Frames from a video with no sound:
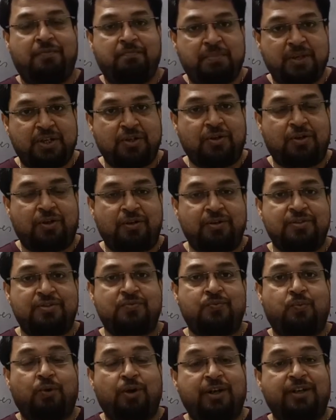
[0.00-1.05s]
Because
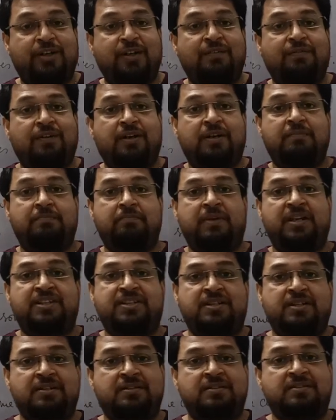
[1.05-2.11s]
whatever
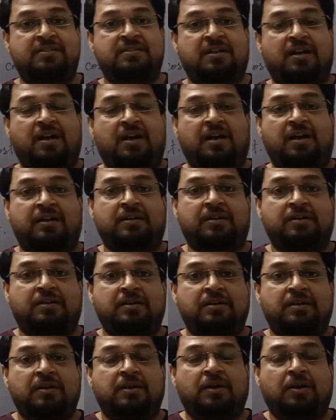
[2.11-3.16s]
machines are
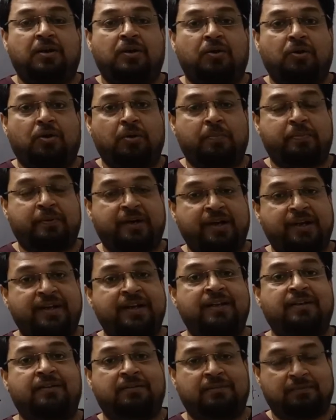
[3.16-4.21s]

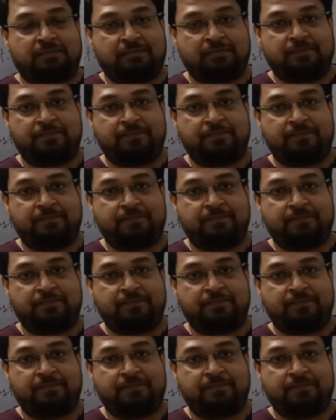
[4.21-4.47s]
operating,